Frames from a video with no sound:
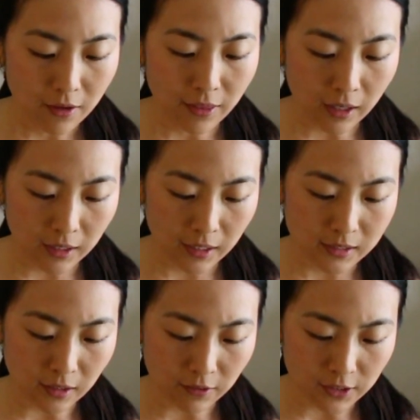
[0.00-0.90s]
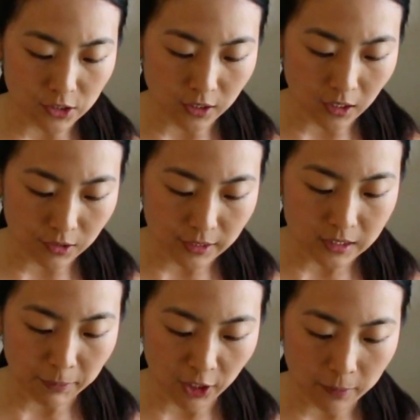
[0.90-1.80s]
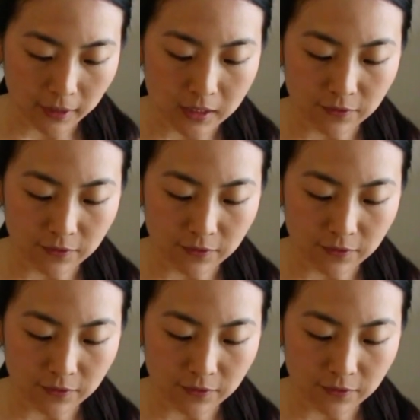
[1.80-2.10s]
phthalates, artificial colorants, parabens,